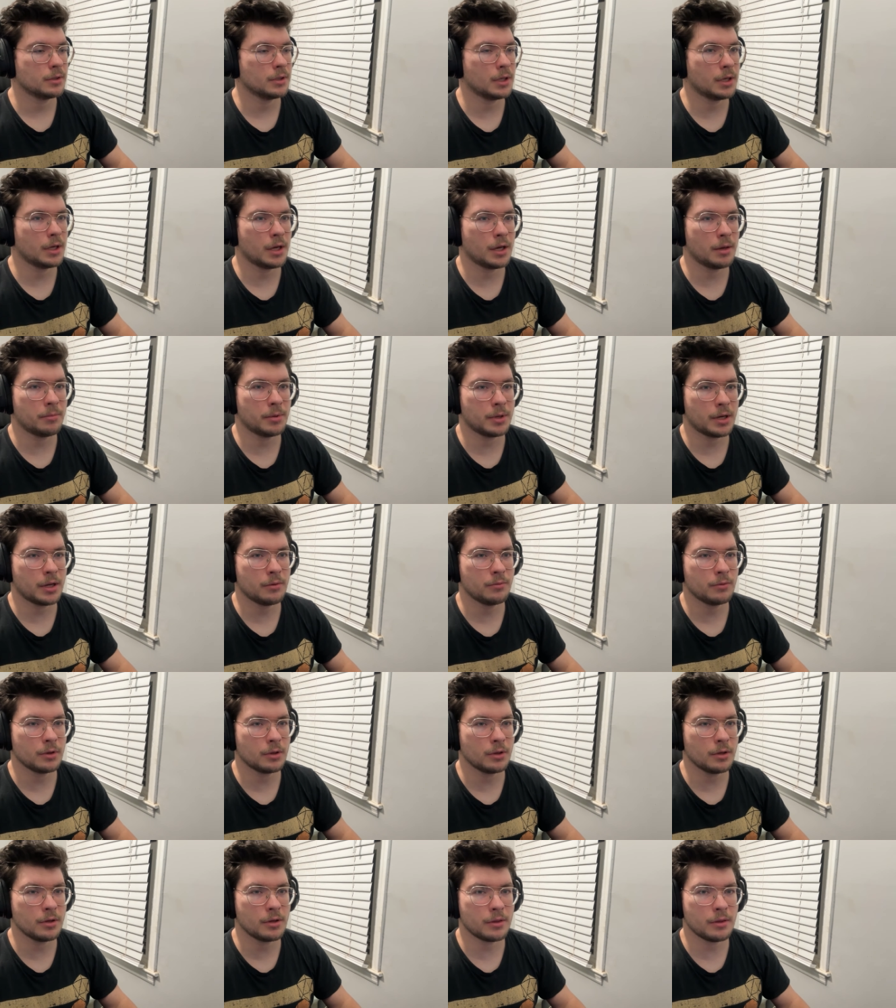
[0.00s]
uh, but I will
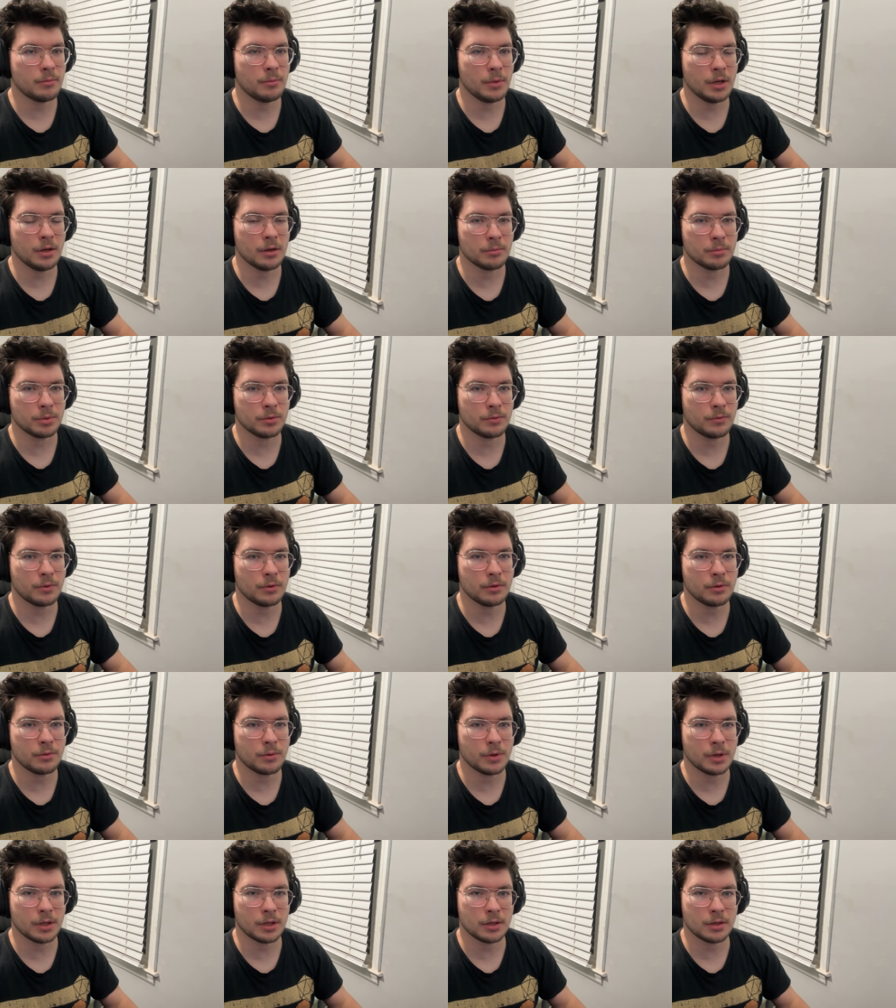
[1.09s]
look them up real
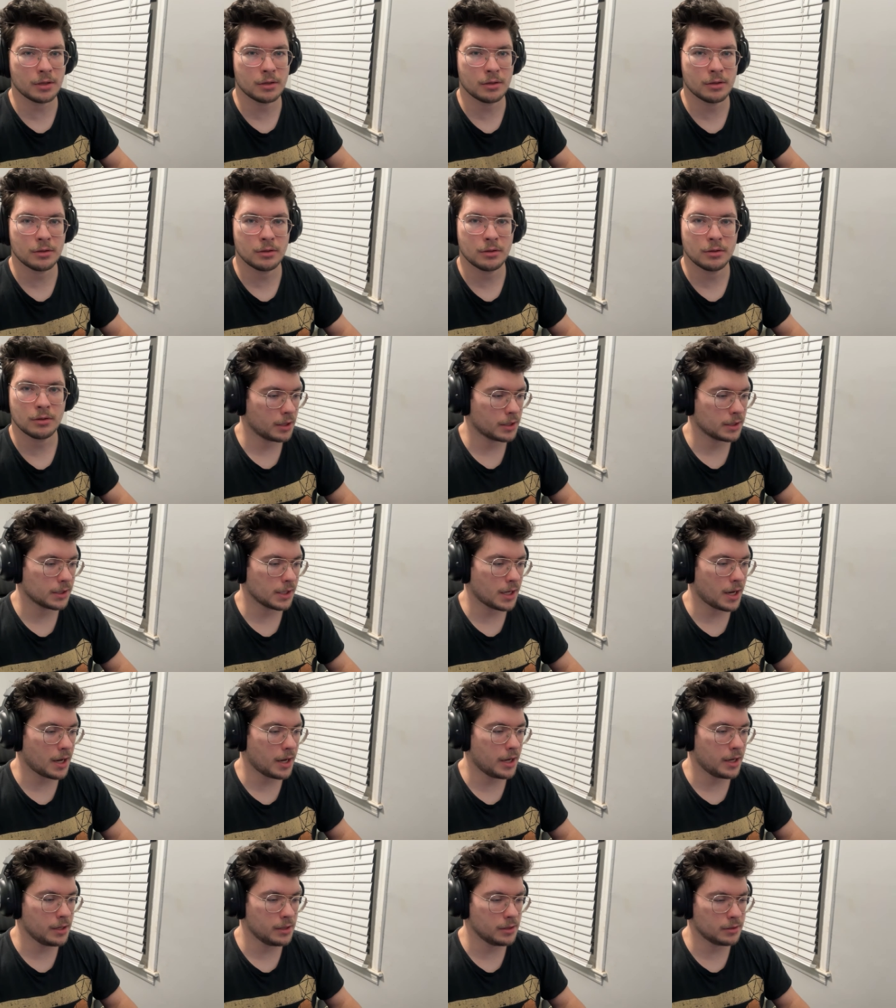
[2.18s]
quick because
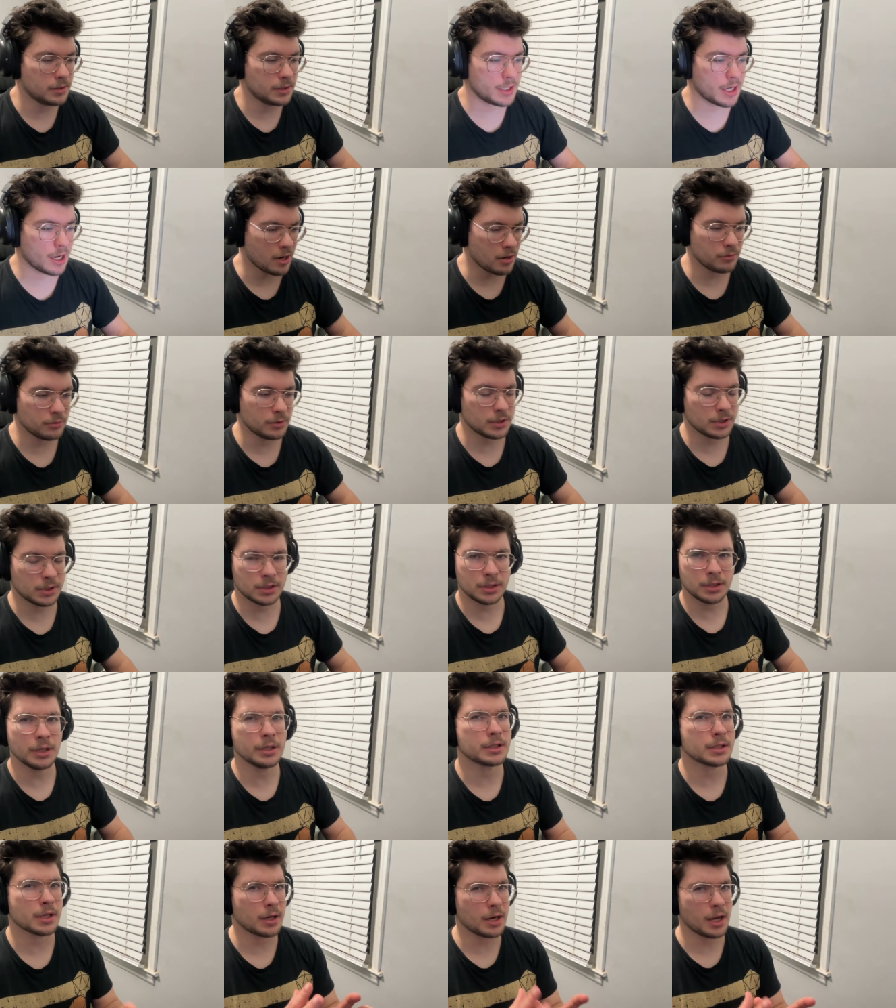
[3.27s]
I doubt
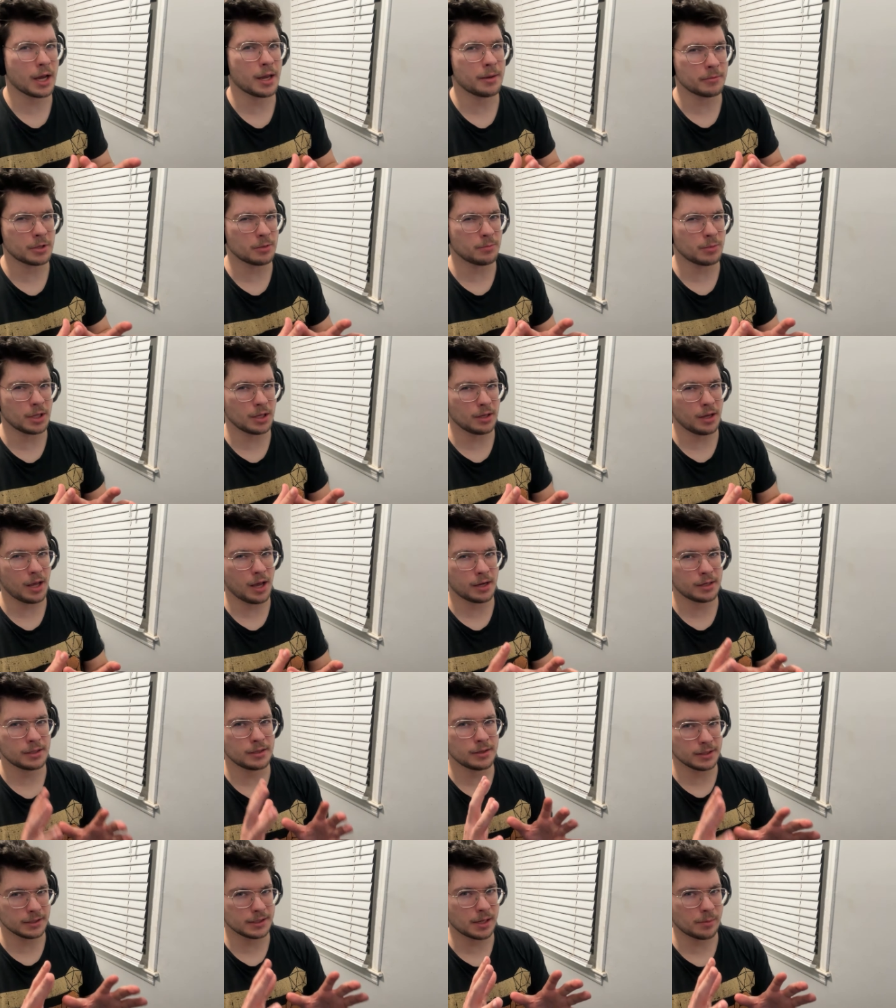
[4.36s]
it's on IMDb yet.
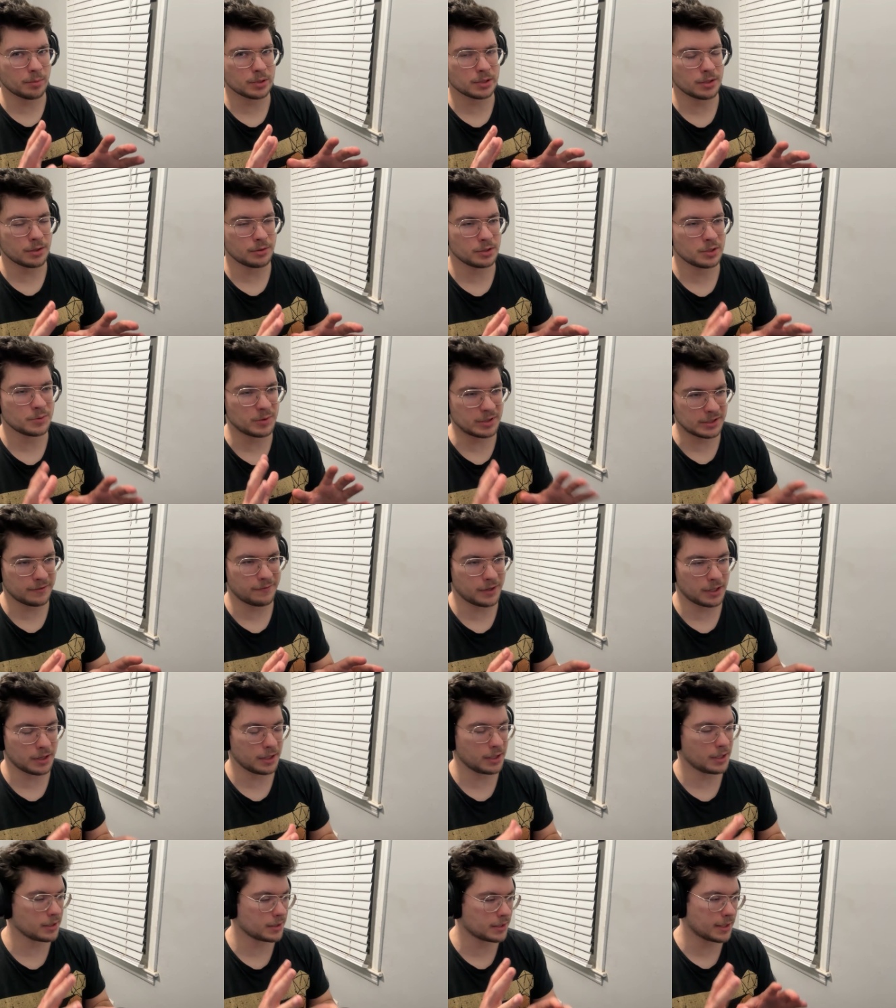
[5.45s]
This episode
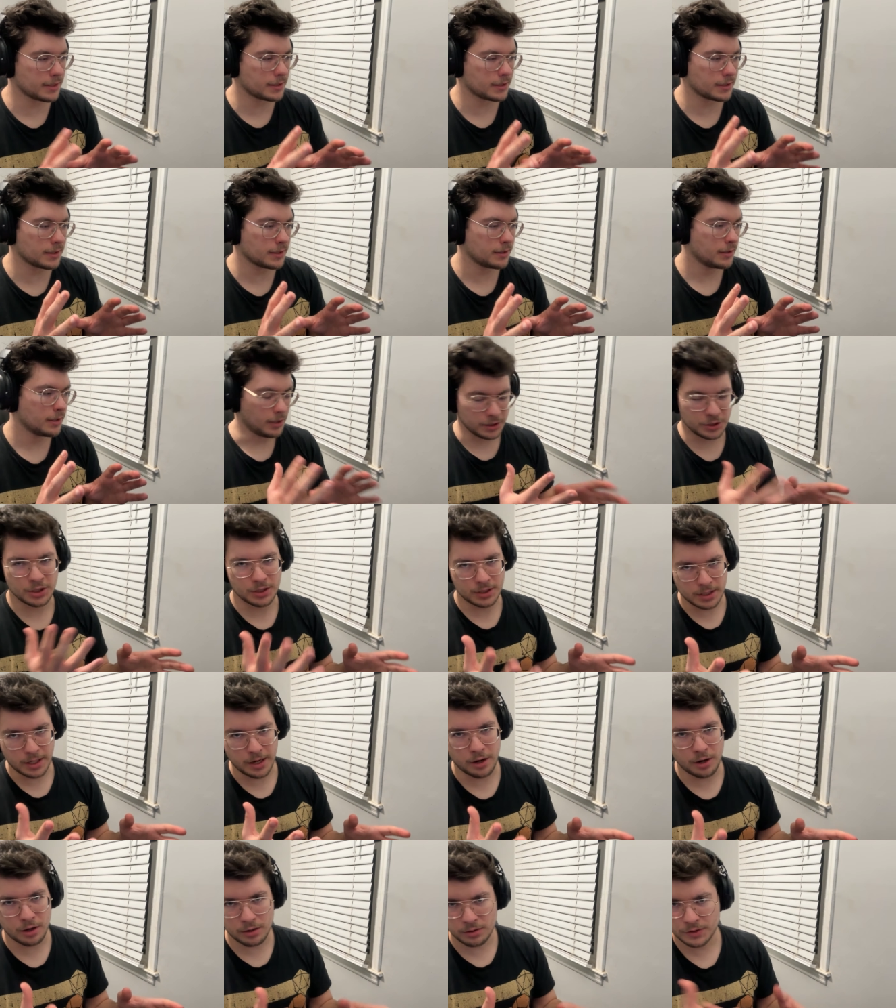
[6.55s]
specifically because it's it just
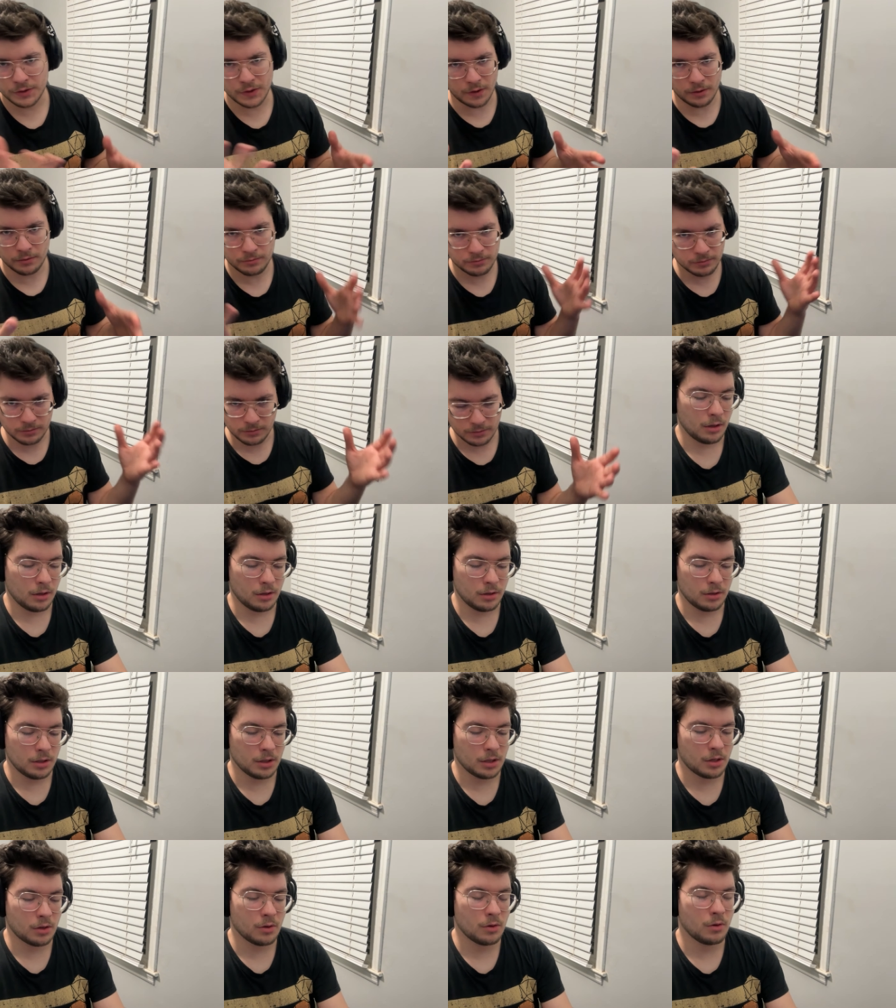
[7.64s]
aired. So uh,
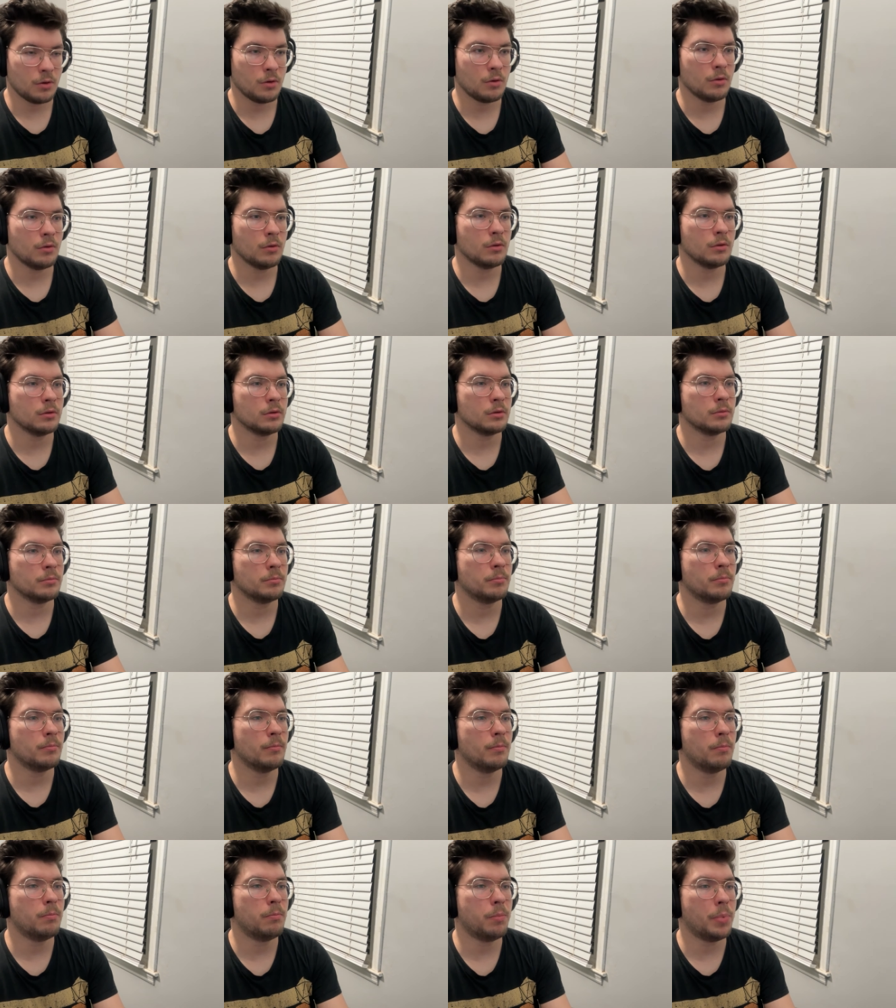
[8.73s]
Nicole
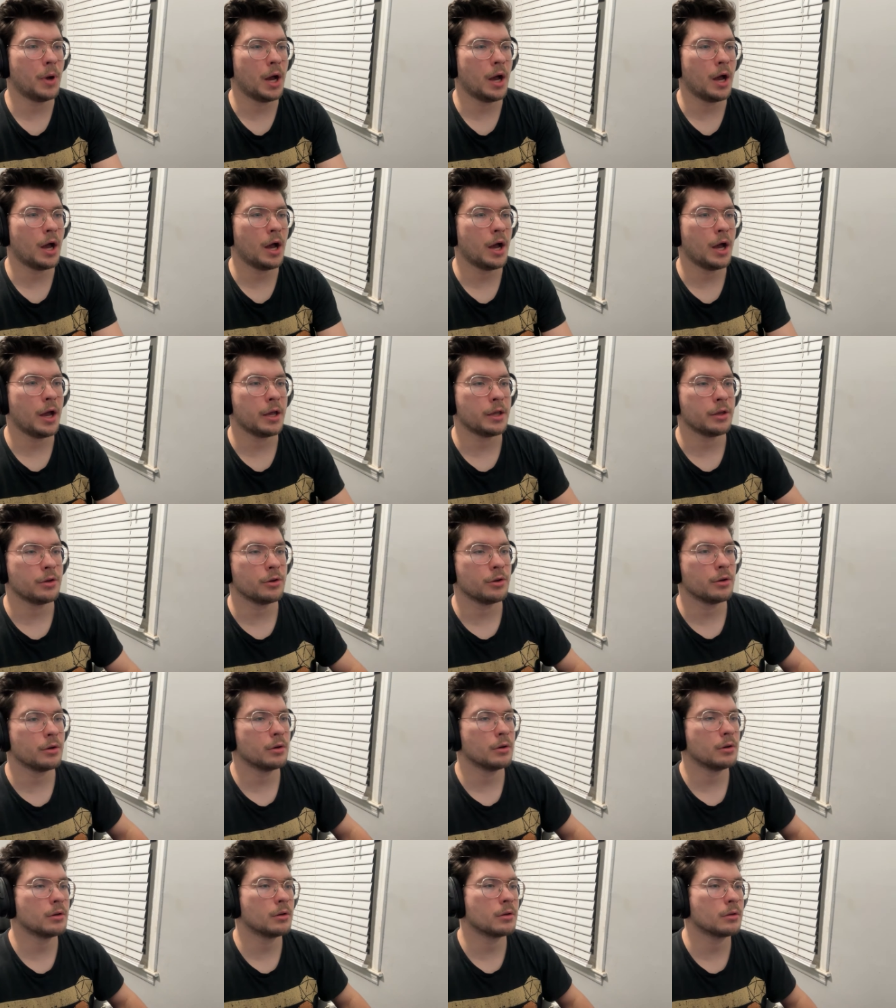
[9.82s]

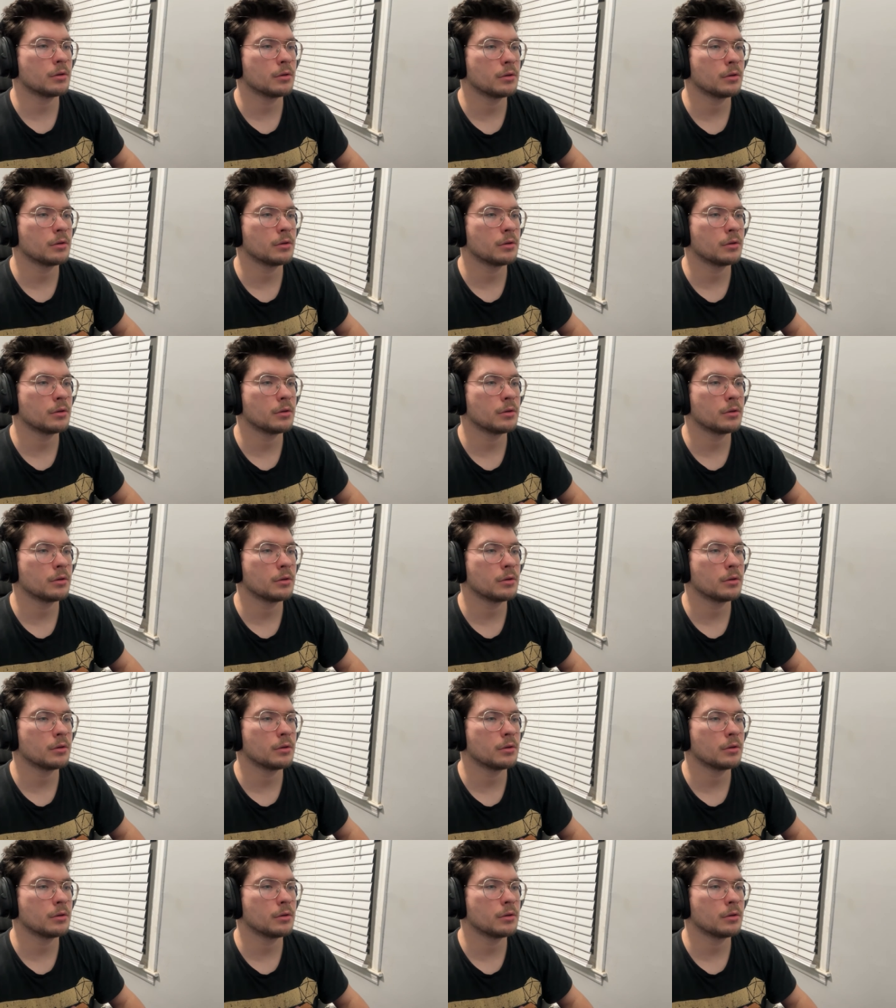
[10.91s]
Byer.